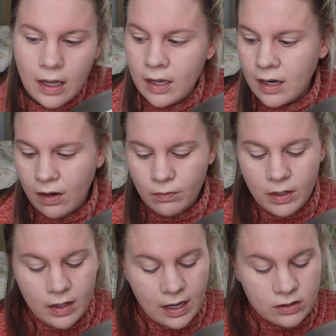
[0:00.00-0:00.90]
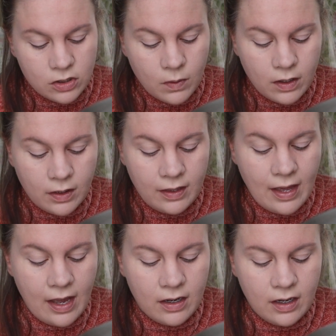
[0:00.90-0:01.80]
and I realized quickly
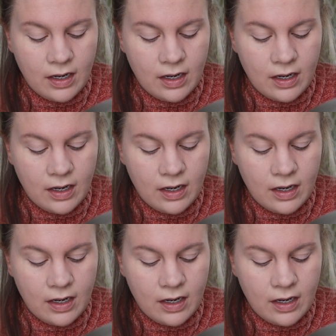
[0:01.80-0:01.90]
that